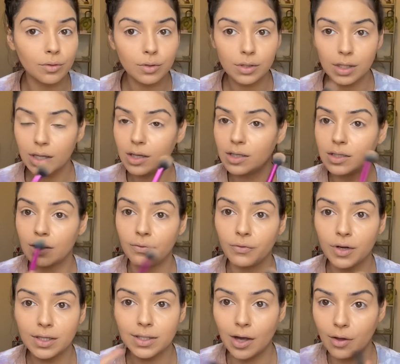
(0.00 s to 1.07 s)
See the
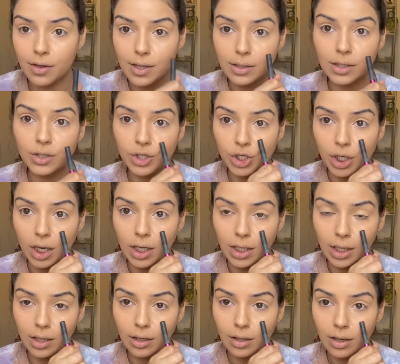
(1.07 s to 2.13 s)
difference, how this is
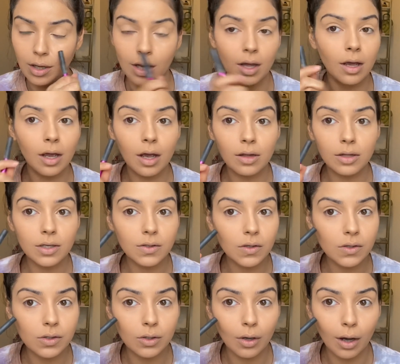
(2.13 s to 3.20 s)
shiny and this is
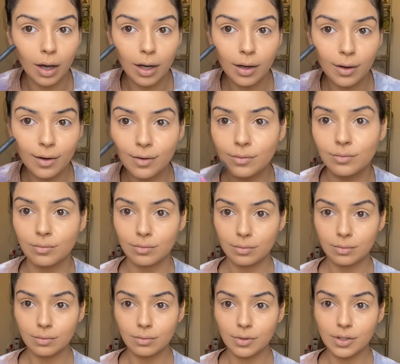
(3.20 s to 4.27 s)
not?
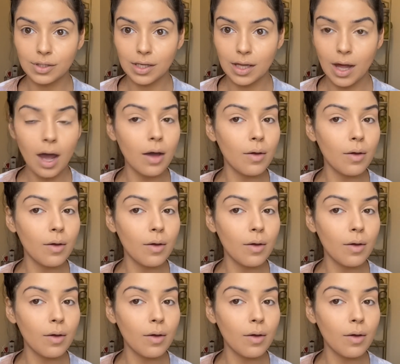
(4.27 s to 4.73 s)
You see that?